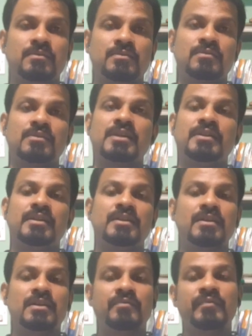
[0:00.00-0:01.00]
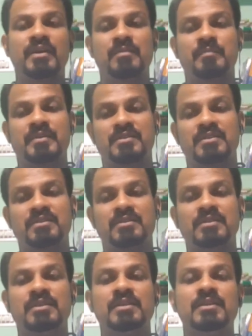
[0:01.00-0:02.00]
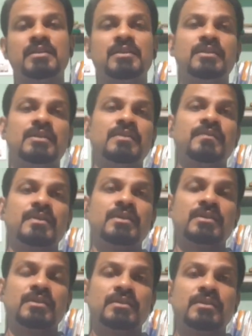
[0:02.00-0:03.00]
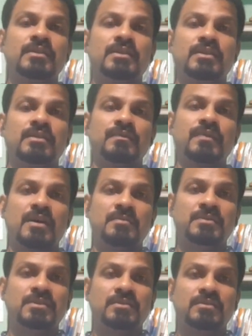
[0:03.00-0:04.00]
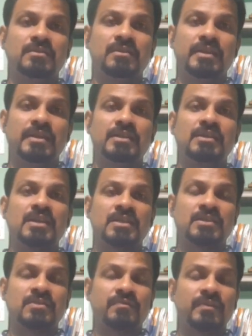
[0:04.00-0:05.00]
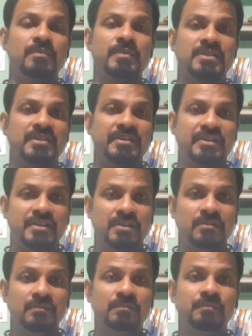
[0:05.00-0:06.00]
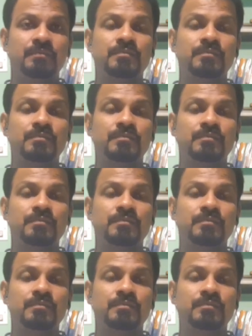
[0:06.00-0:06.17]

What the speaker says: So that data we can present in different forms, like textual presentation,